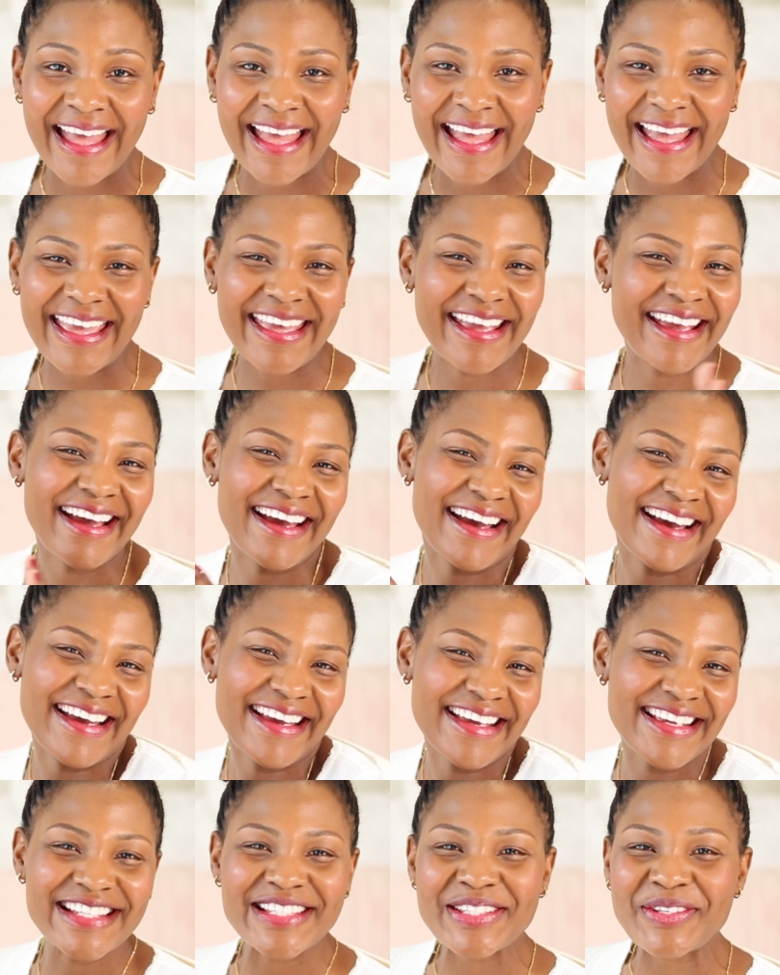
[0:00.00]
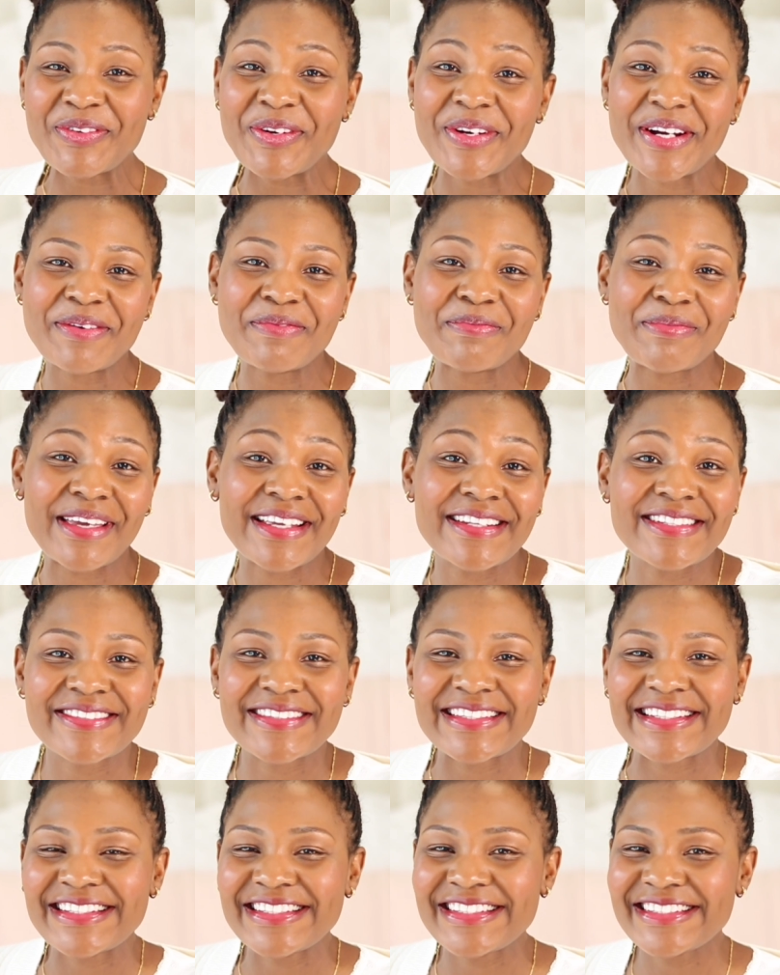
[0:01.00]
Hey guys, welcome back to
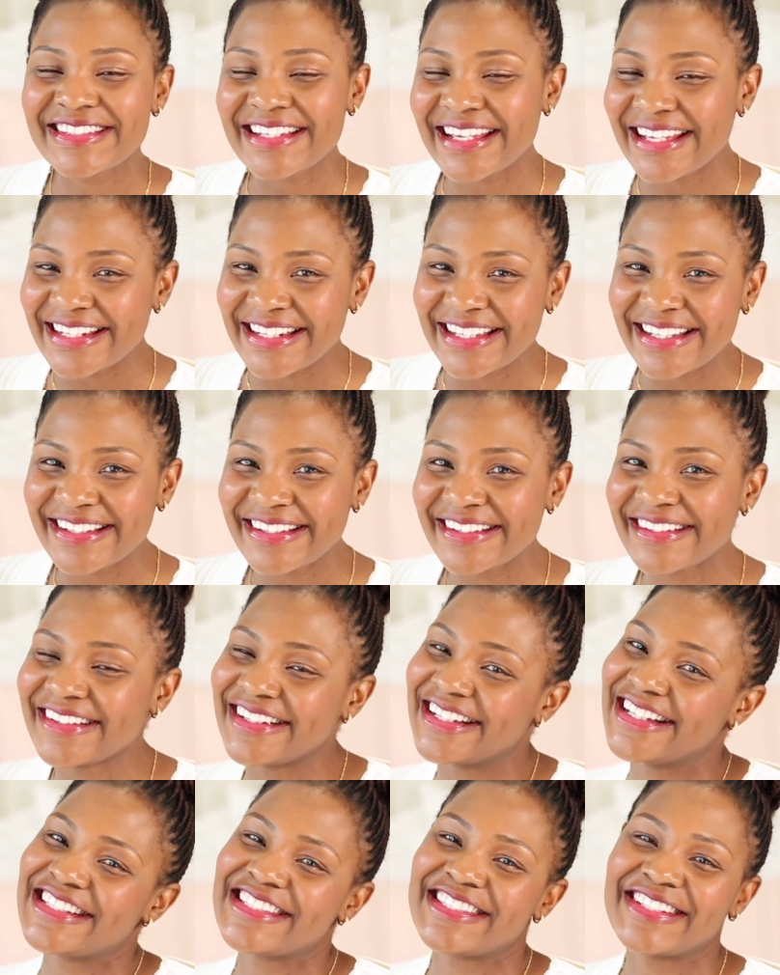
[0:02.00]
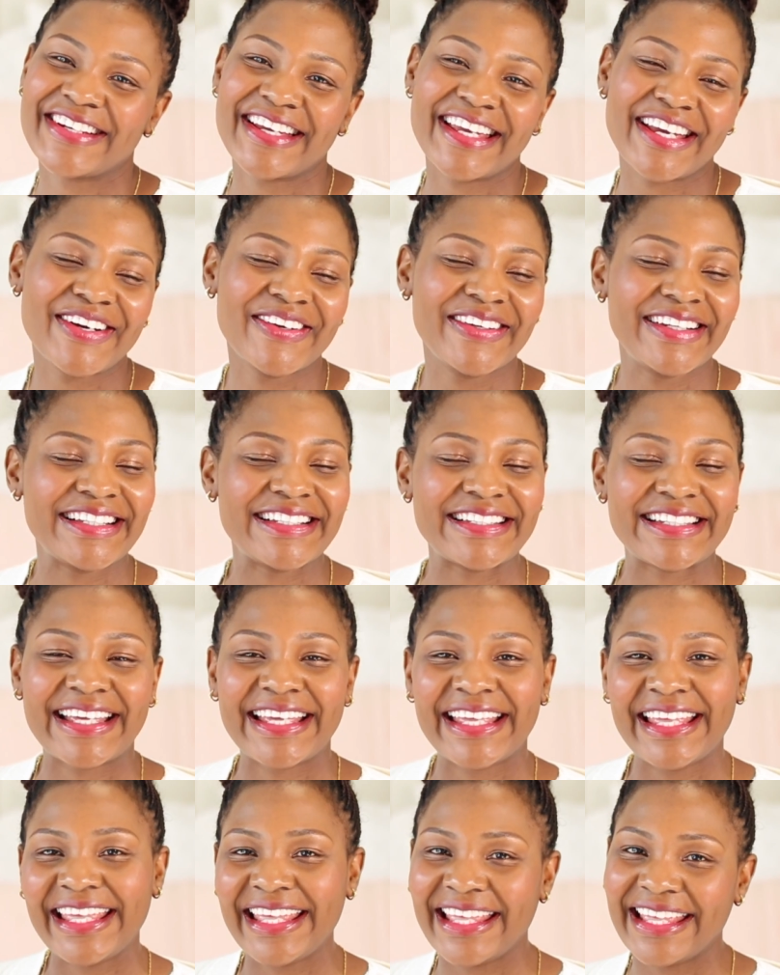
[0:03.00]
the channel. It's your girl Linda
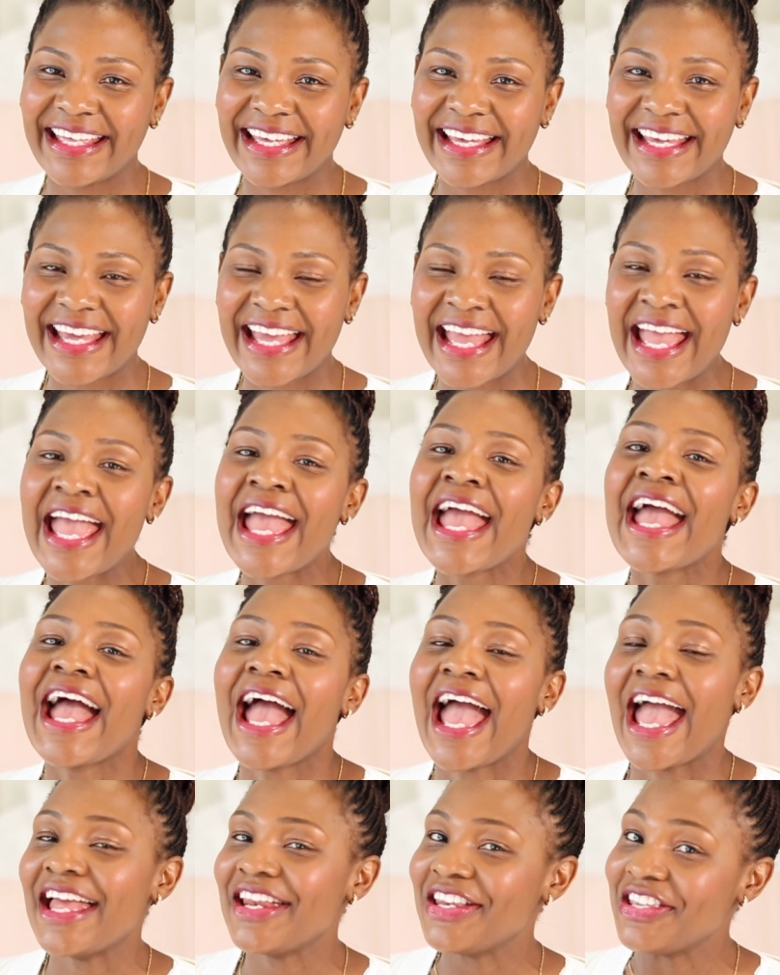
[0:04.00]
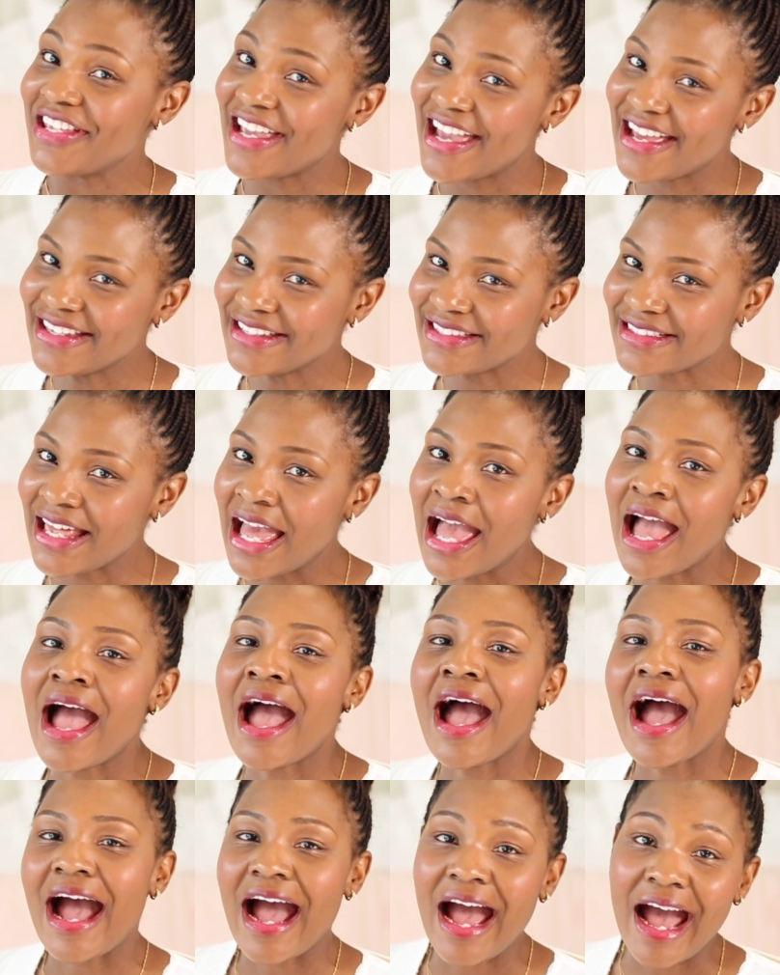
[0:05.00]
here, and yes,
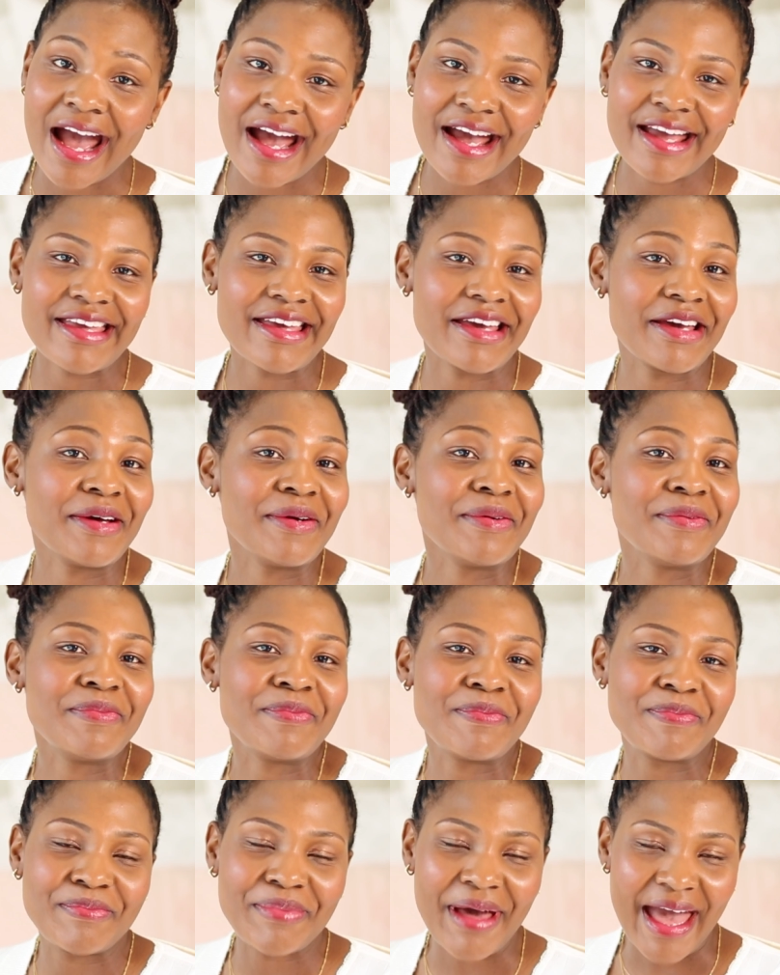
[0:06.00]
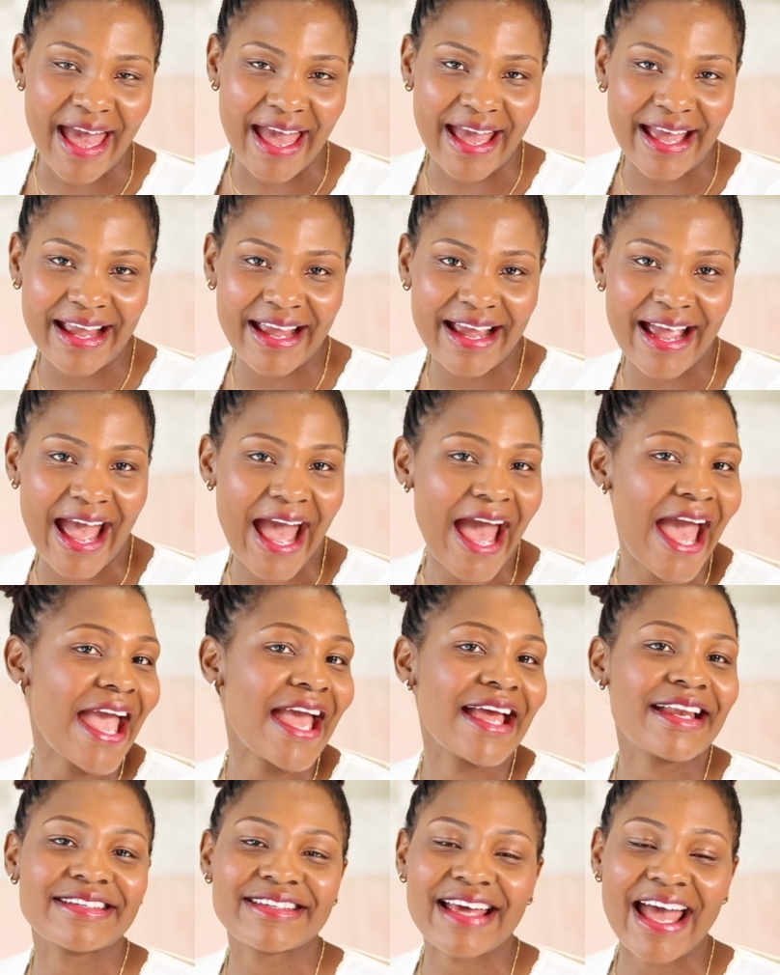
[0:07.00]
I am back,
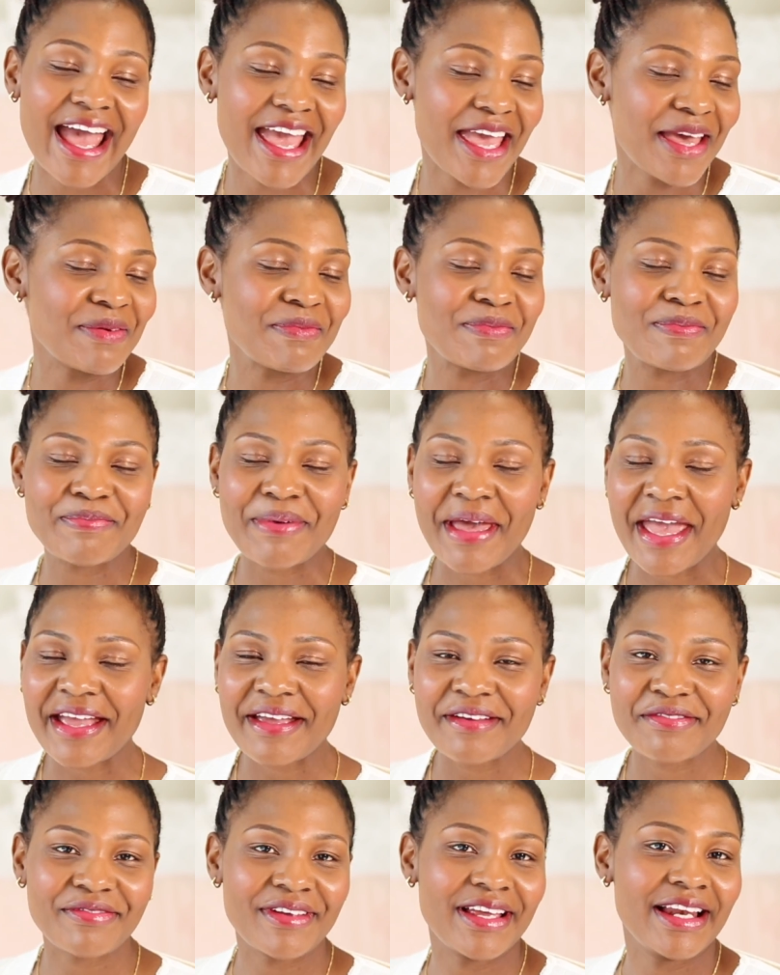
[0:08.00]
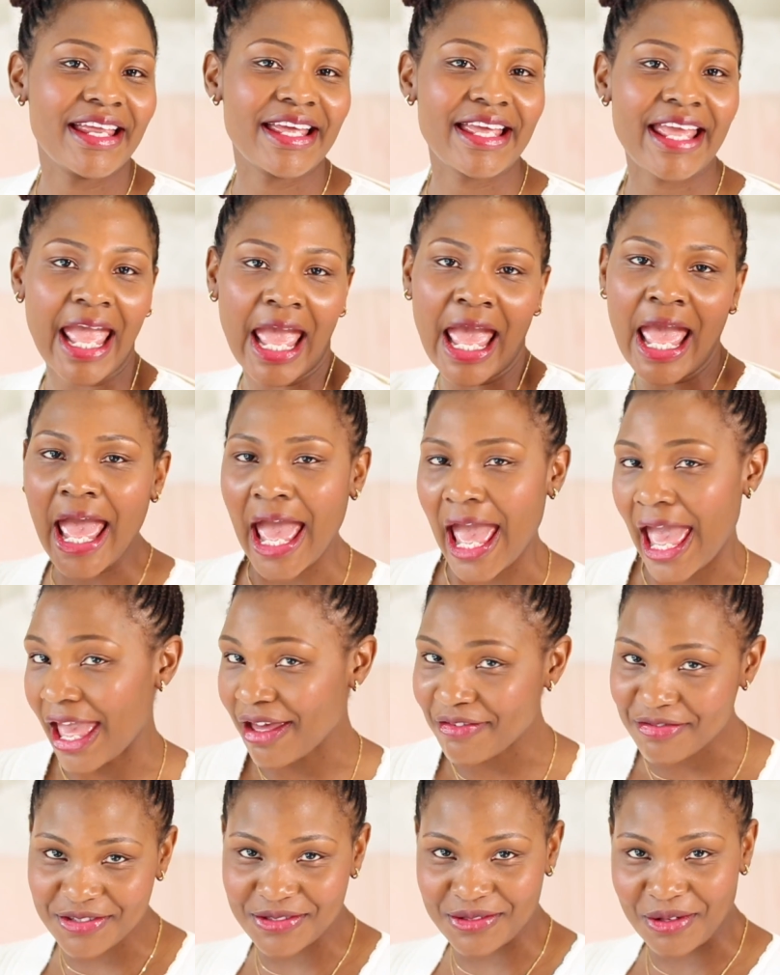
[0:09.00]
and I am back feeling
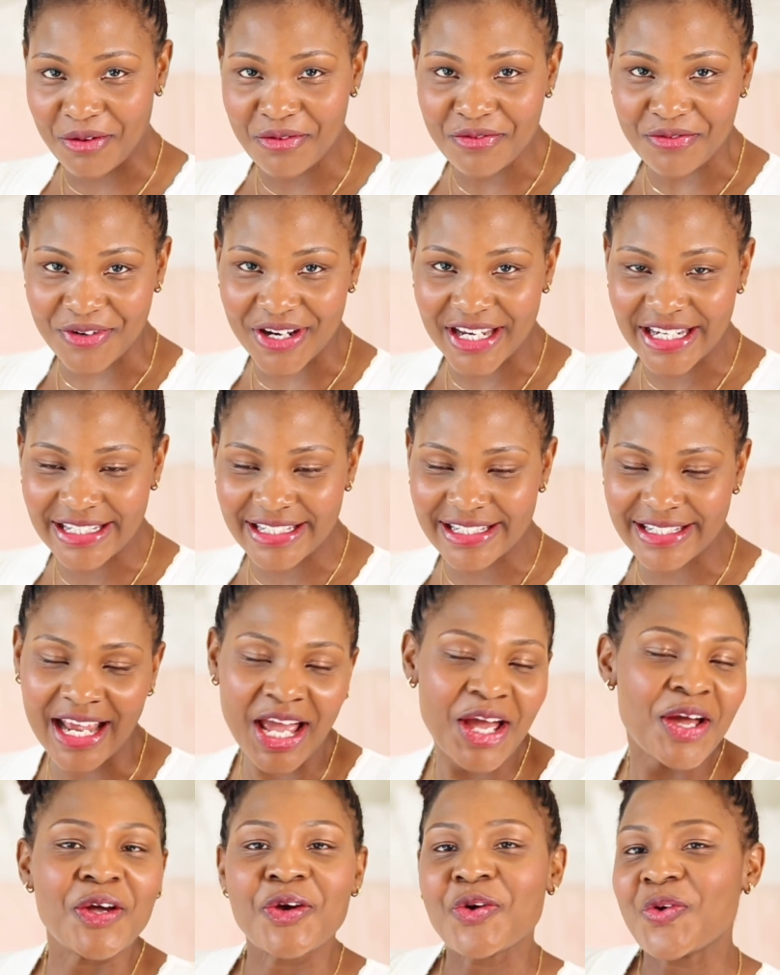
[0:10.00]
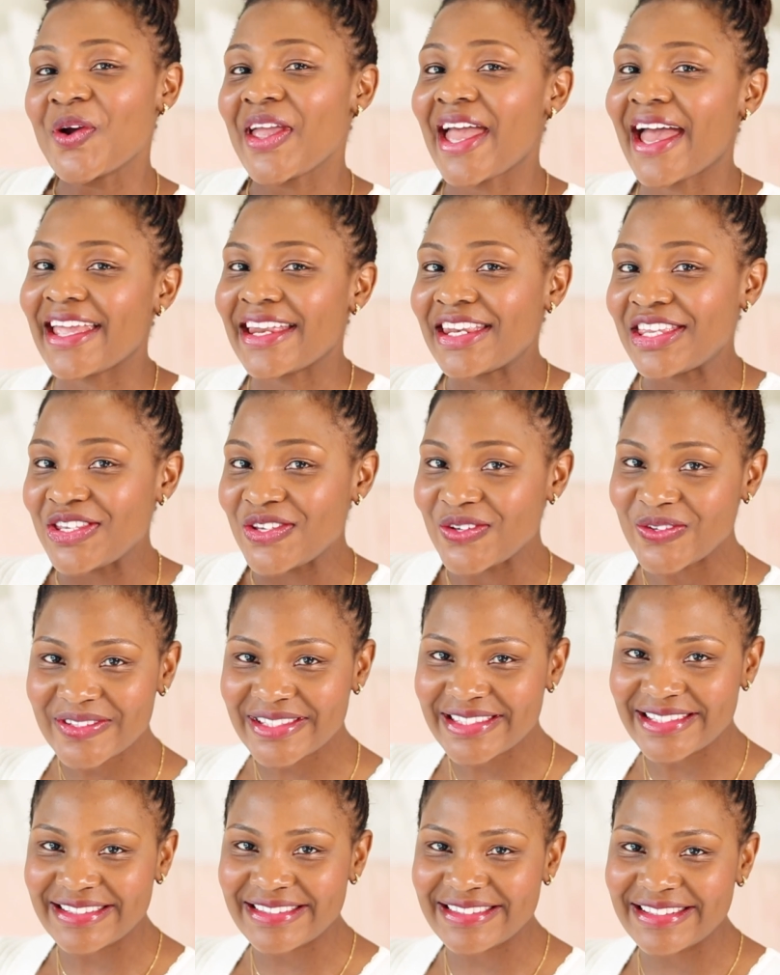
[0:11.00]
ever so fresh. We are in new
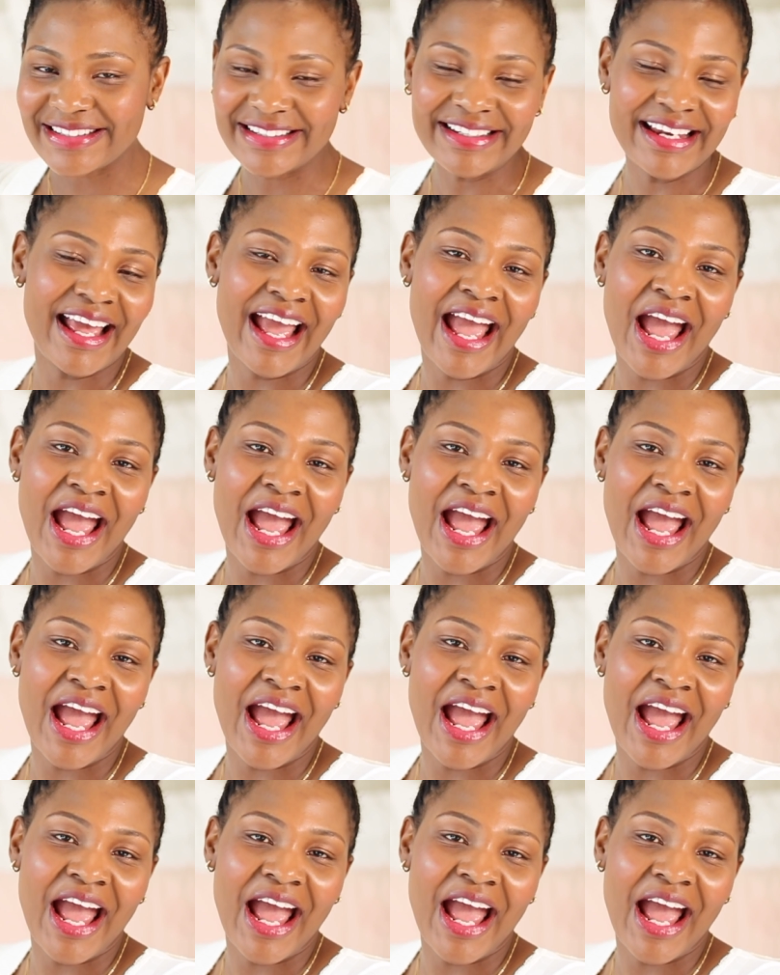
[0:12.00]
season.